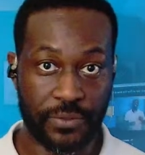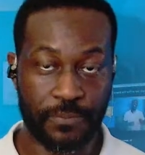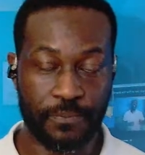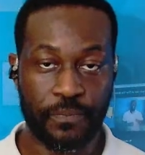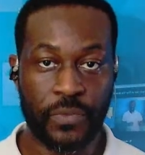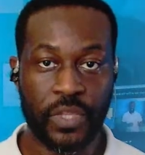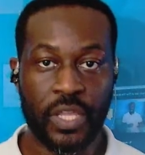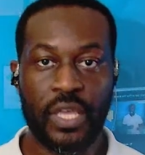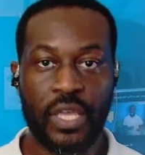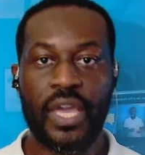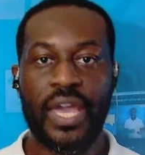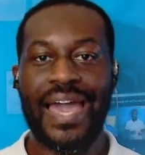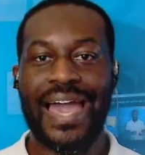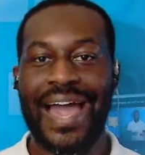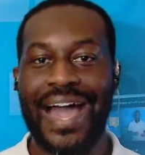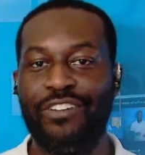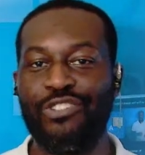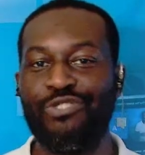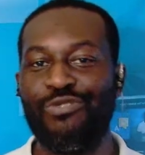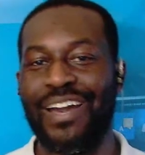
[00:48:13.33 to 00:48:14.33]
how do I
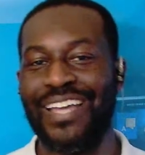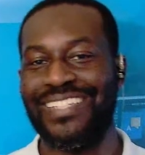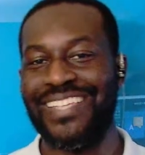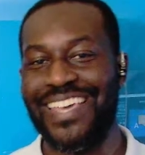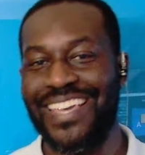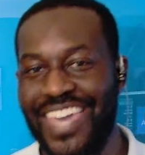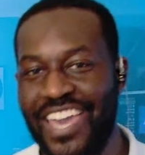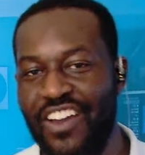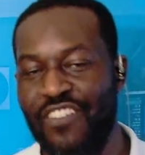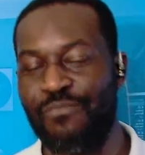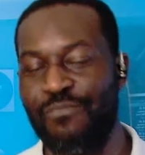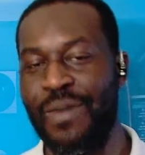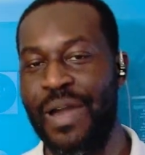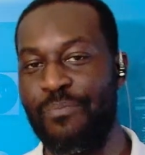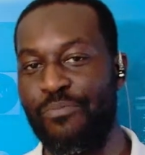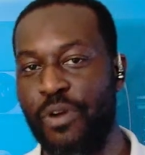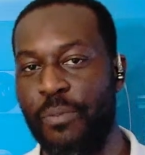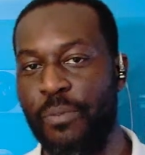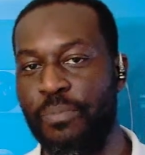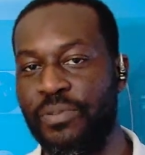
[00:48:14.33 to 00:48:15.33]
take care of my properties
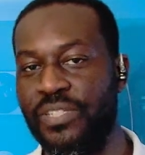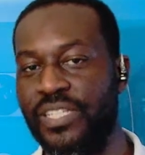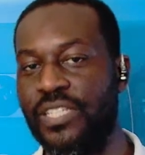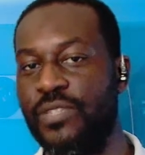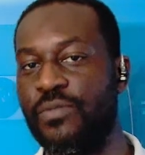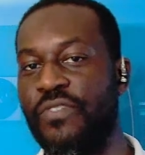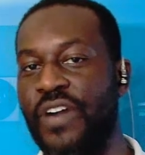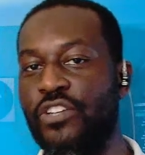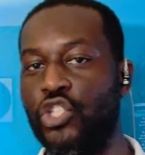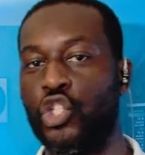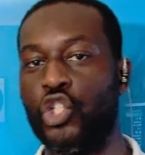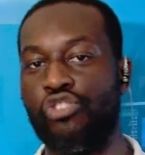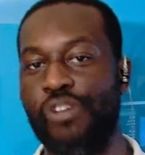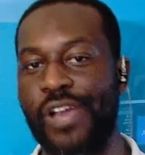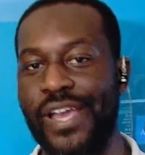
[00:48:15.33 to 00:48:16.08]
without stress,